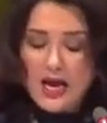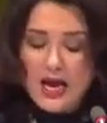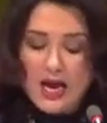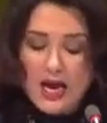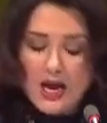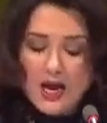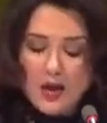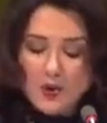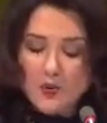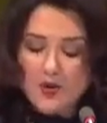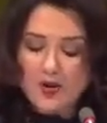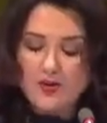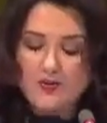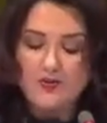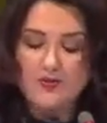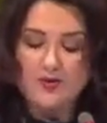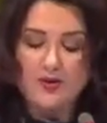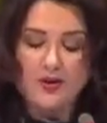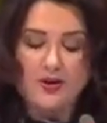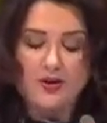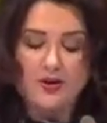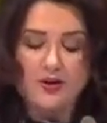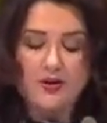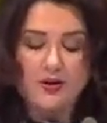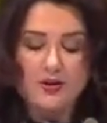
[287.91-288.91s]

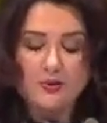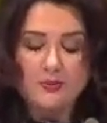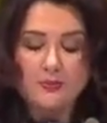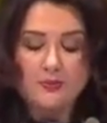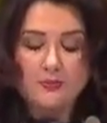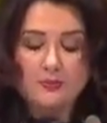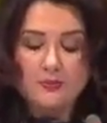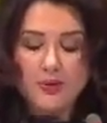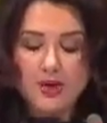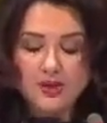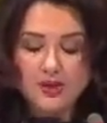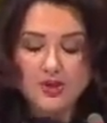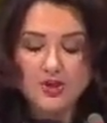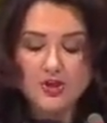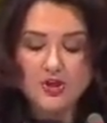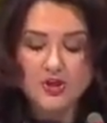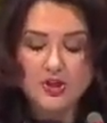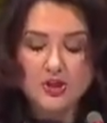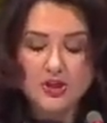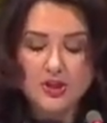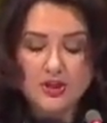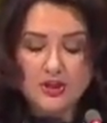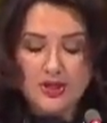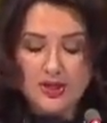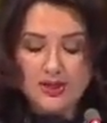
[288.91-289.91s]
However,
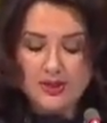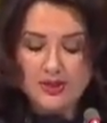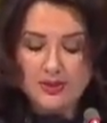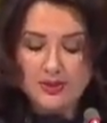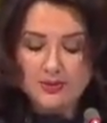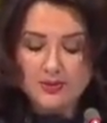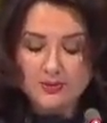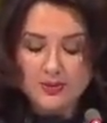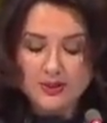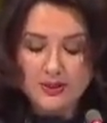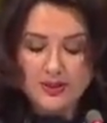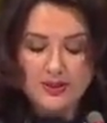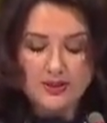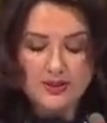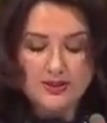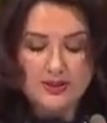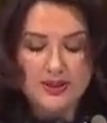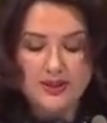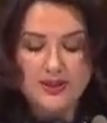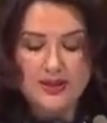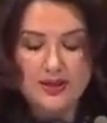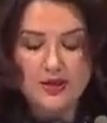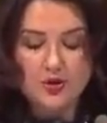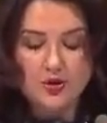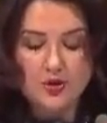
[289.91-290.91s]
much like the media
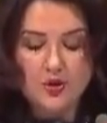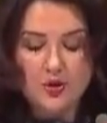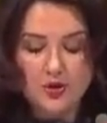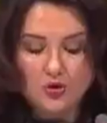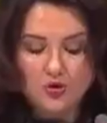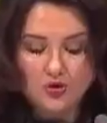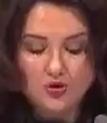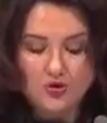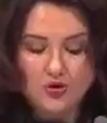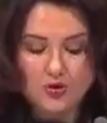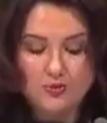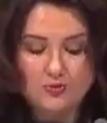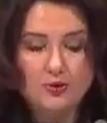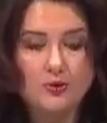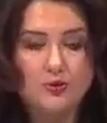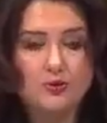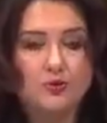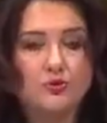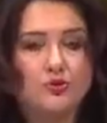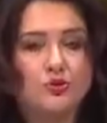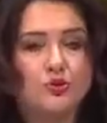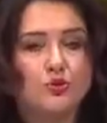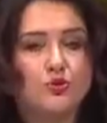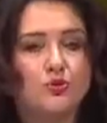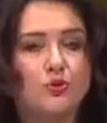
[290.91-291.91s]
can
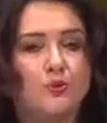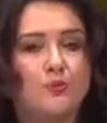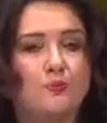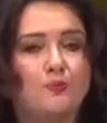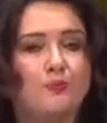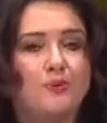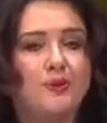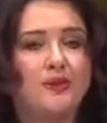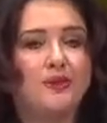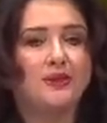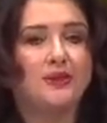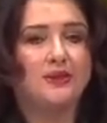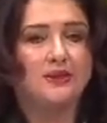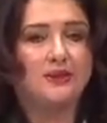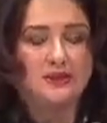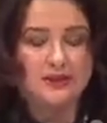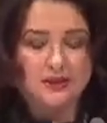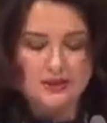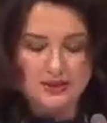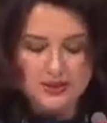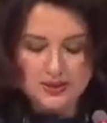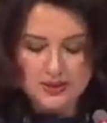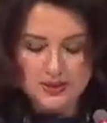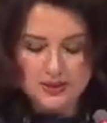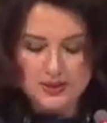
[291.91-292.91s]
contribute to build
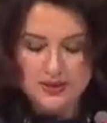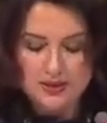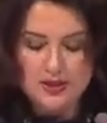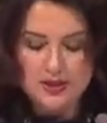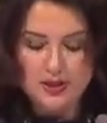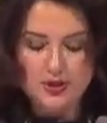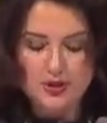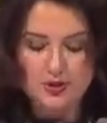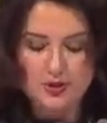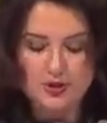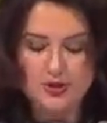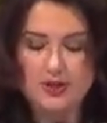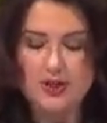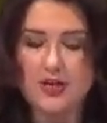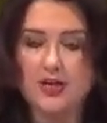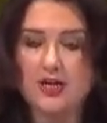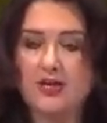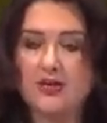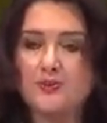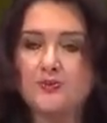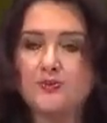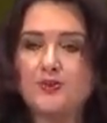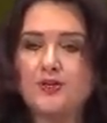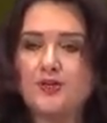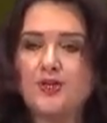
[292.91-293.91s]

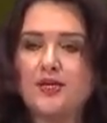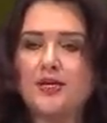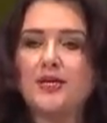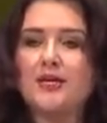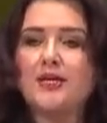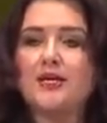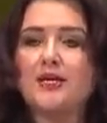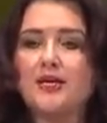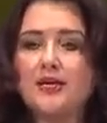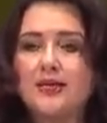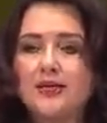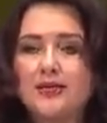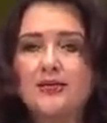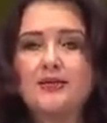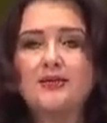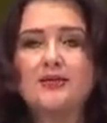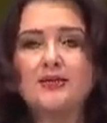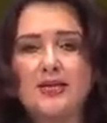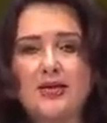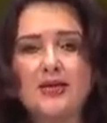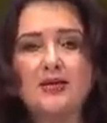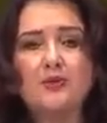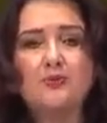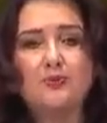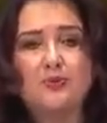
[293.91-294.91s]
stereotypes, it
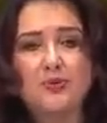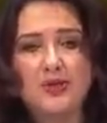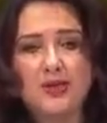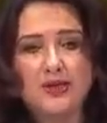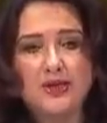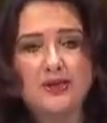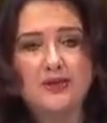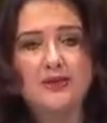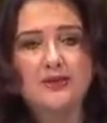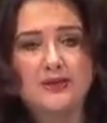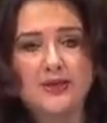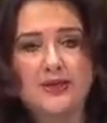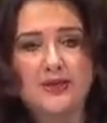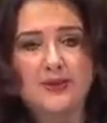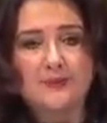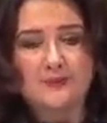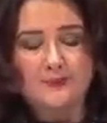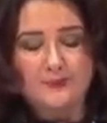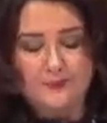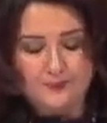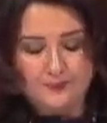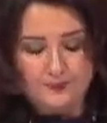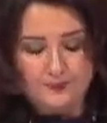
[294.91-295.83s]
can break them.